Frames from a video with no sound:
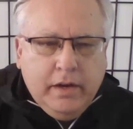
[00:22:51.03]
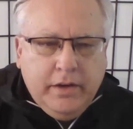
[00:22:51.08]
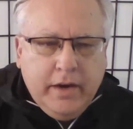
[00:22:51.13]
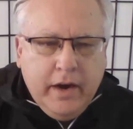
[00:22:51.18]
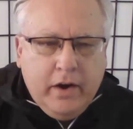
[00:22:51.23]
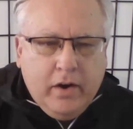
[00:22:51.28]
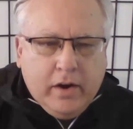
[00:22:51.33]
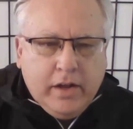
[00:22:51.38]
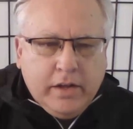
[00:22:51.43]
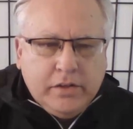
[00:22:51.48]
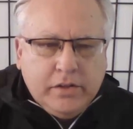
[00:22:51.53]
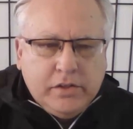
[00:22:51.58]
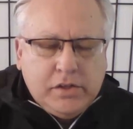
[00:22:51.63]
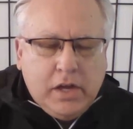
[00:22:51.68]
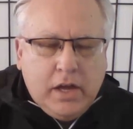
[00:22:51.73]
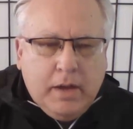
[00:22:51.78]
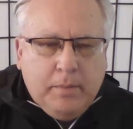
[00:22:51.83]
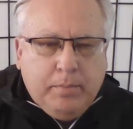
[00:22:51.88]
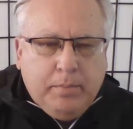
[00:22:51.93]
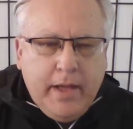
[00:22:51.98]
Derek is
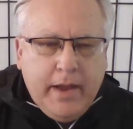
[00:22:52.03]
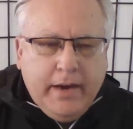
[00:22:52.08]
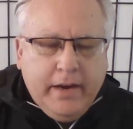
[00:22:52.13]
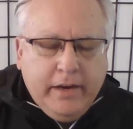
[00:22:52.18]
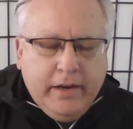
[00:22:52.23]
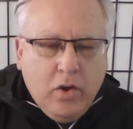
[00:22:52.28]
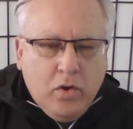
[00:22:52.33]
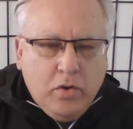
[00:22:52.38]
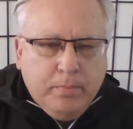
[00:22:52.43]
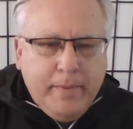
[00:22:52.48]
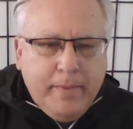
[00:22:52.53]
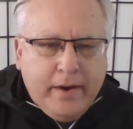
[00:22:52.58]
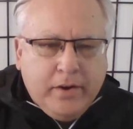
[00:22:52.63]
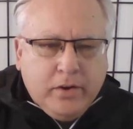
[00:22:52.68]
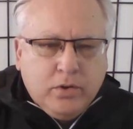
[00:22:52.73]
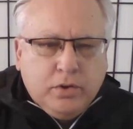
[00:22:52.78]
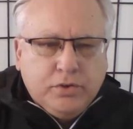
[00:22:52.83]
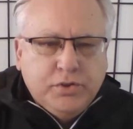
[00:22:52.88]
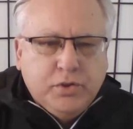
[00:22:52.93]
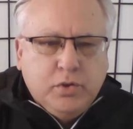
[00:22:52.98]
planning to go to
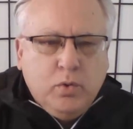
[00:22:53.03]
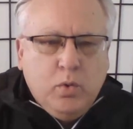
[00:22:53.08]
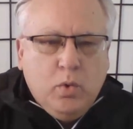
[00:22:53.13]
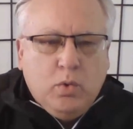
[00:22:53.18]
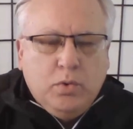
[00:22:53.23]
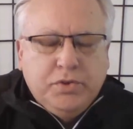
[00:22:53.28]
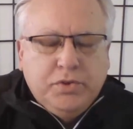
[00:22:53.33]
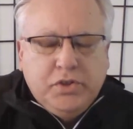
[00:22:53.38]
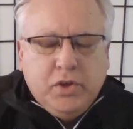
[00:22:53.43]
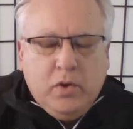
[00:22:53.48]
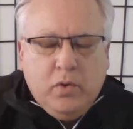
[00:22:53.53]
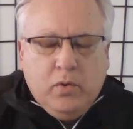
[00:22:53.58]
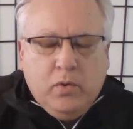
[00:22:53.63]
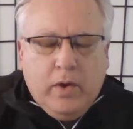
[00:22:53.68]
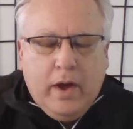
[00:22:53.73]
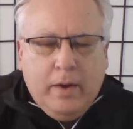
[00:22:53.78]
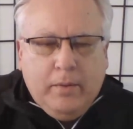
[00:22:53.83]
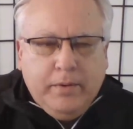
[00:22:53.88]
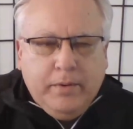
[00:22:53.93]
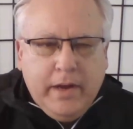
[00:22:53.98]
medical school, so
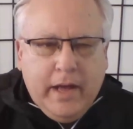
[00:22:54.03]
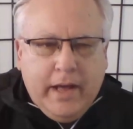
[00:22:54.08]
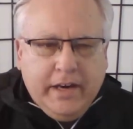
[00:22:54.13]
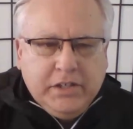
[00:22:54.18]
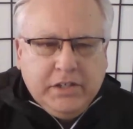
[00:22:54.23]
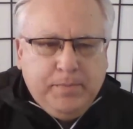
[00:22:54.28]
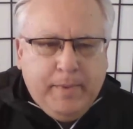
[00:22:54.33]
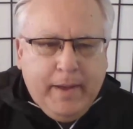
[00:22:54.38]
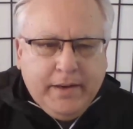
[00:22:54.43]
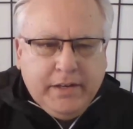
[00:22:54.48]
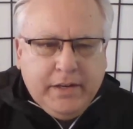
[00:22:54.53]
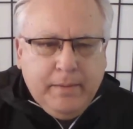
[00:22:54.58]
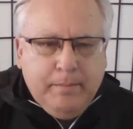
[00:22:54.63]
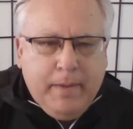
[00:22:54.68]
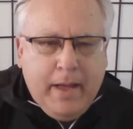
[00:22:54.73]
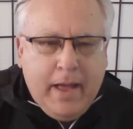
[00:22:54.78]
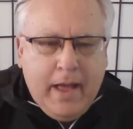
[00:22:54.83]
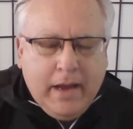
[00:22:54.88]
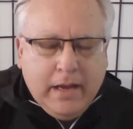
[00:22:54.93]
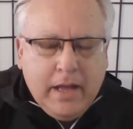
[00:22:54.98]
I would not expect him
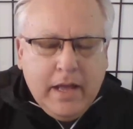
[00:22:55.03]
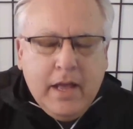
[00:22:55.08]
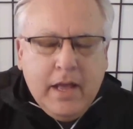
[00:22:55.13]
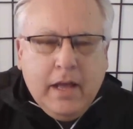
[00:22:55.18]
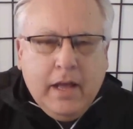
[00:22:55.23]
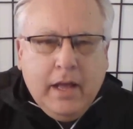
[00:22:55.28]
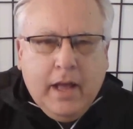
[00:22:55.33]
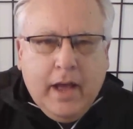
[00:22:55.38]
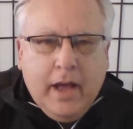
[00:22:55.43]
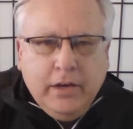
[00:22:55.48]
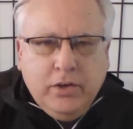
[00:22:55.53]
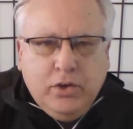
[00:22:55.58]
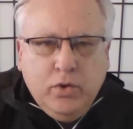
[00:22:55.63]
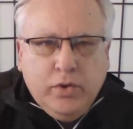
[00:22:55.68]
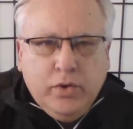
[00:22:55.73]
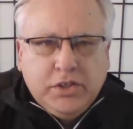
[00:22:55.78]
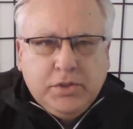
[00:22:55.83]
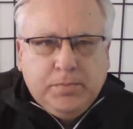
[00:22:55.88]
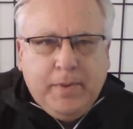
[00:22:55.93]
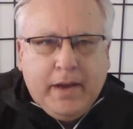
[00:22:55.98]
back. I
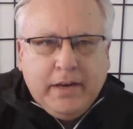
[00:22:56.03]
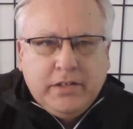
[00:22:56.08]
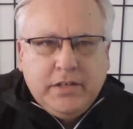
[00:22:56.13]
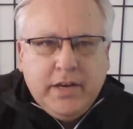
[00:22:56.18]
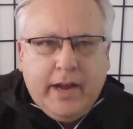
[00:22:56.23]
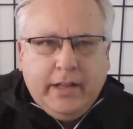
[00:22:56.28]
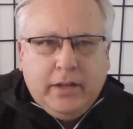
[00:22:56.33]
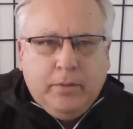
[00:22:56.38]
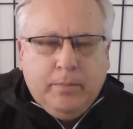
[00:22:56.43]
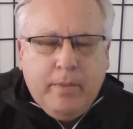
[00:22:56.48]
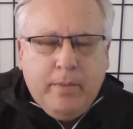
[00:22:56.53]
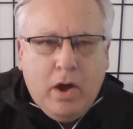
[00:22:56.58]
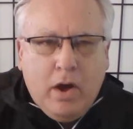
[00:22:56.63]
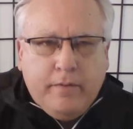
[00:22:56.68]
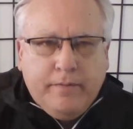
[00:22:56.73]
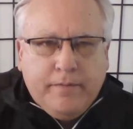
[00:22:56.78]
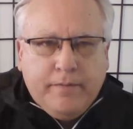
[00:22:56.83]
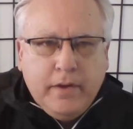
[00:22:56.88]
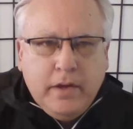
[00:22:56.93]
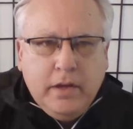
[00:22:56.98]
do expect Tyler
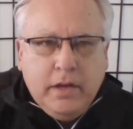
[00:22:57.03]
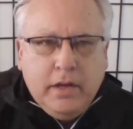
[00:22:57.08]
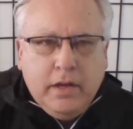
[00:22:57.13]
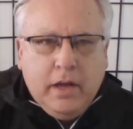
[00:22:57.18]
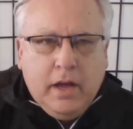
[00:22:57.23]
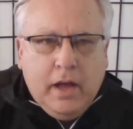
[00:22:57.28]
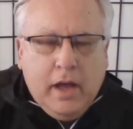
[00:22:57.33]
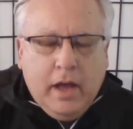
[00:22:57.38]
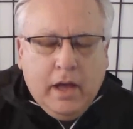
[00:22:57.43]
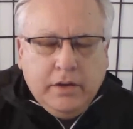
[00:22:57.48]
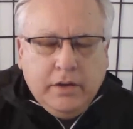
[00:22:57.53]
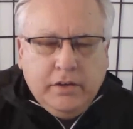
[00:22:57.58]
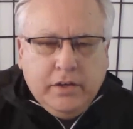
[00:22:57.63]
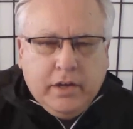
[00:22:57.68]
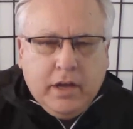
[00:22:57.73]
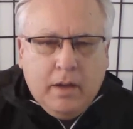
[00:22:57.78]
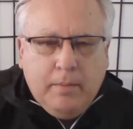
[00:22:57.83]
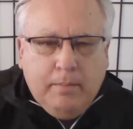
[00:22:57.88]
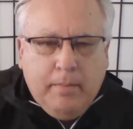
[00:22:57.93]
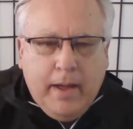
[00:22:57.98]
Moff
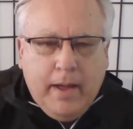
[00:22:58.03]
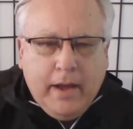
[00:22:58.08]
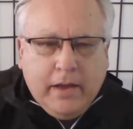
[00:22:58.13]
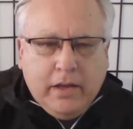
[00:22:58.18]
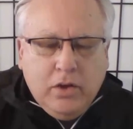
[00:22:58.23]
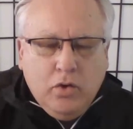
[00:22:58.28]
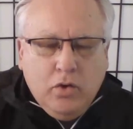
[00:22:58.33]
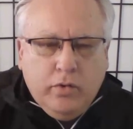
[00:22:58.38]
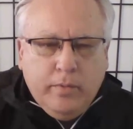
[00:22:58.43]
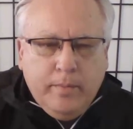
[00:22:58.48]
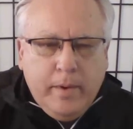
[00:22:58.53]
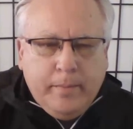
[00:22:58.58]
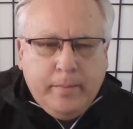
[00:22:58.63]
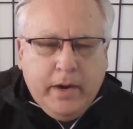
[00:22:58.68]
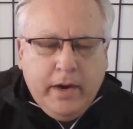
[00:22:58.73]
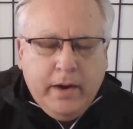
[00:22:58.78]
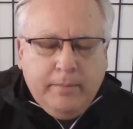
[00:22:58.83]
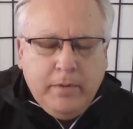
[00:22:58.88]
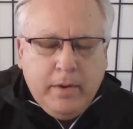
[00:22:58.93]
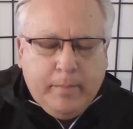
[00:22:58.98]
to come back. You
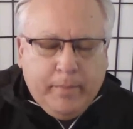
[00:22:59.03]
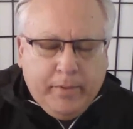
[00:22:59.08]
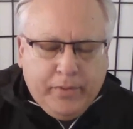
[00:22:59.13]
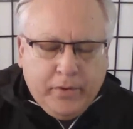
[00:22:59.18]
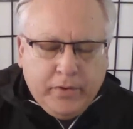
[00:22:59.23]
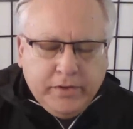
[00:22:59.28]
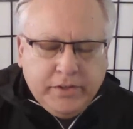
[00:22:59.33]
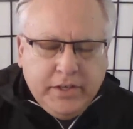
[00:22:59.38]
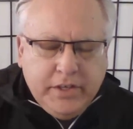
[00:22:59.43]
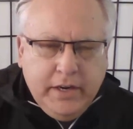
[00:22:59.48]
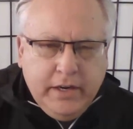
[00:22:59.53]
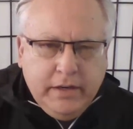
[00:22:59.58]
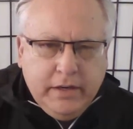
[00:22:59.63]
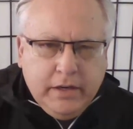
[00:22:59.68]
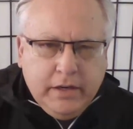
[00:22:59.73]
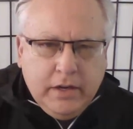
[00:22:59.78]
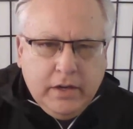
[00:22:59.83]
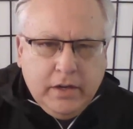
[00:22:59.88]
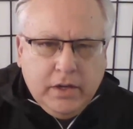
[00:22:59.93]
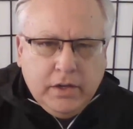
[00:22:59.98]
remember him, number
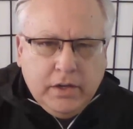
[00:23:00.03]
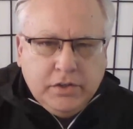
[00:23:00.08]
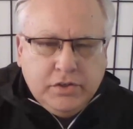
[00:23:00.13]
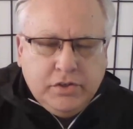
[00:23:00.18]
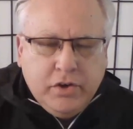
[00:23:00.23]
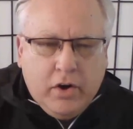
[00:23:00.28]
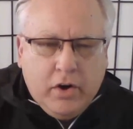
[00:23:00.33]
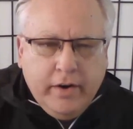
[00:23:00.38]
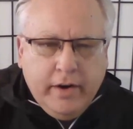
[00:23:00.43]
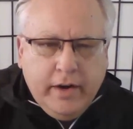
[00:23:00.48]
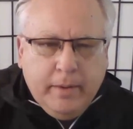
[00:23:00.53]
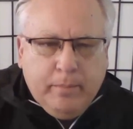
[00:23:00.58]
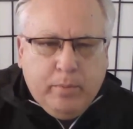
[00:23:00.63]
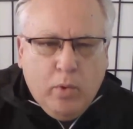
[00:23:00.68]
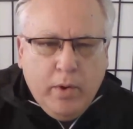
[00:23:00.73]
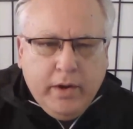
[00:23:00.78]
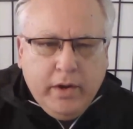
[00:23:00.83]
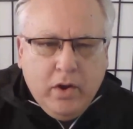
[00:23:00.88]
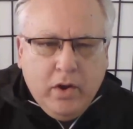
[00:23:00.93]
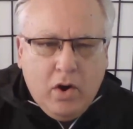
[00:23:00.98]
13, mm-hmm. starting at
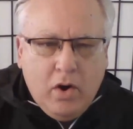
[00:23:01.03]
point